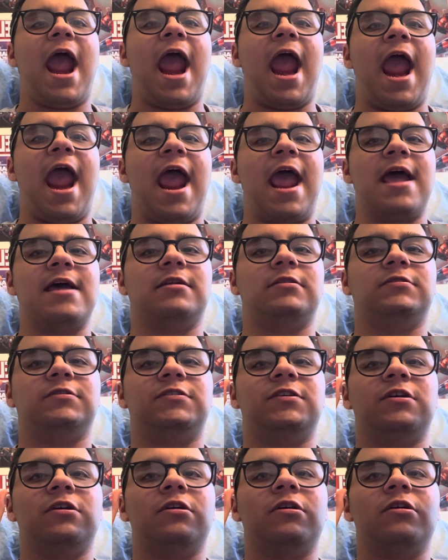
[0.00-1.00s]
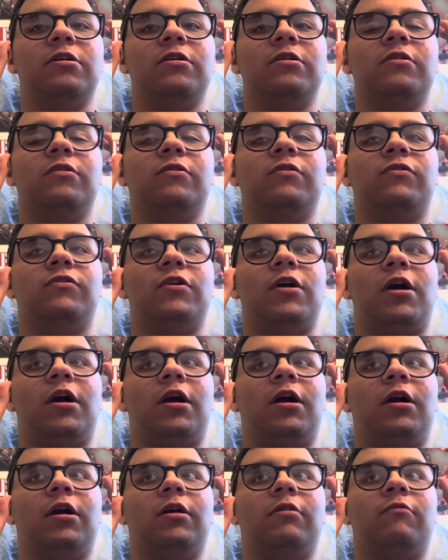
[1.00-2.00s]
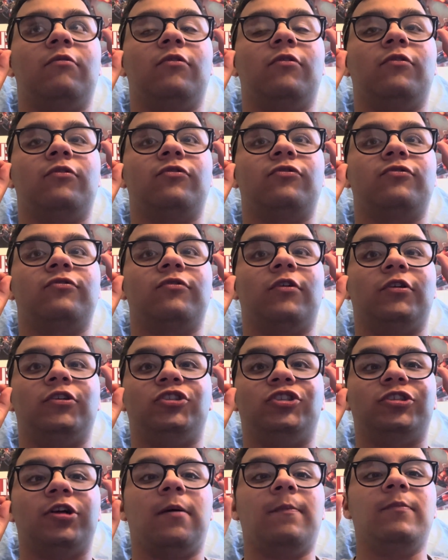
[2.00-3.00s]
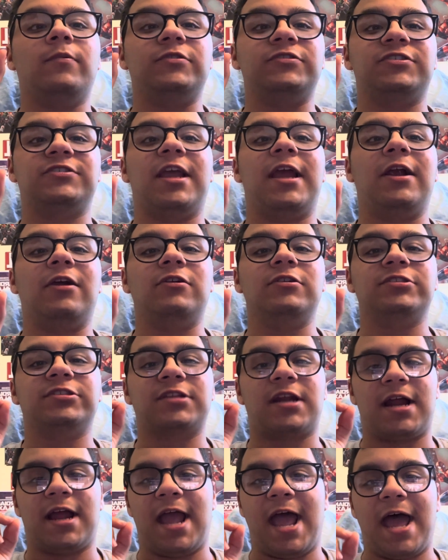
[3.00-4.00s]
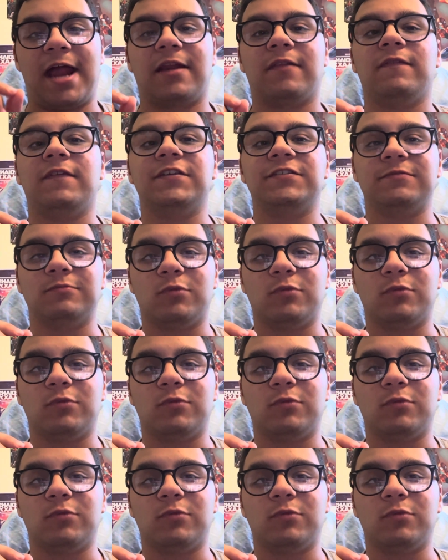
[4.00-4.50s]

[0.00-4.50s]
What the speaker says: And the jump scares that I had in this